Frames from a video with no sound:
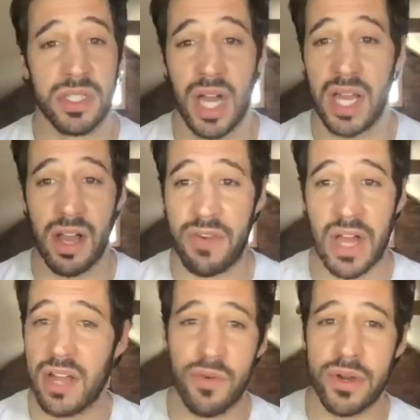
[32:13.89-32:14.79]
I love I
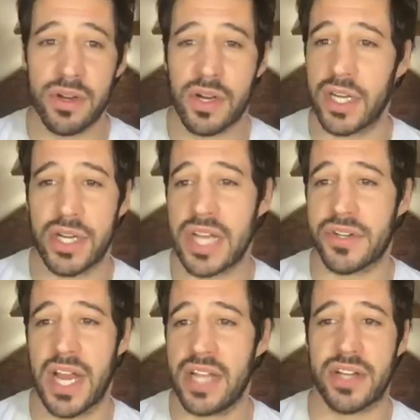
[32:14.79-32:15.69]
love where your you guys are
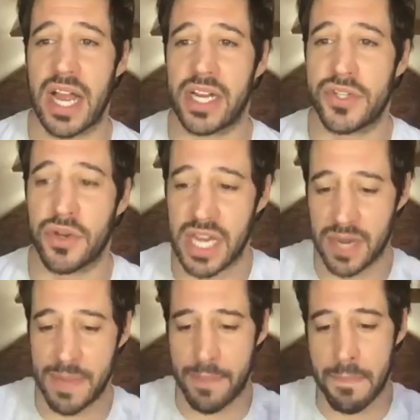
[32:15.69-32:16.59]
heads are at because you're thinking
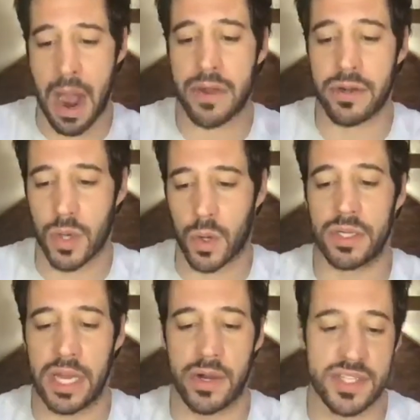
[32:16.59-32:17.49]
about modern
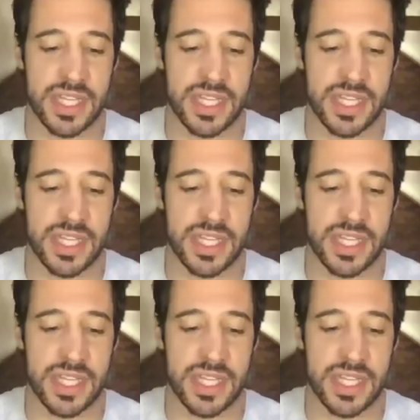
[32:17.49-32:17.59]
corollaries,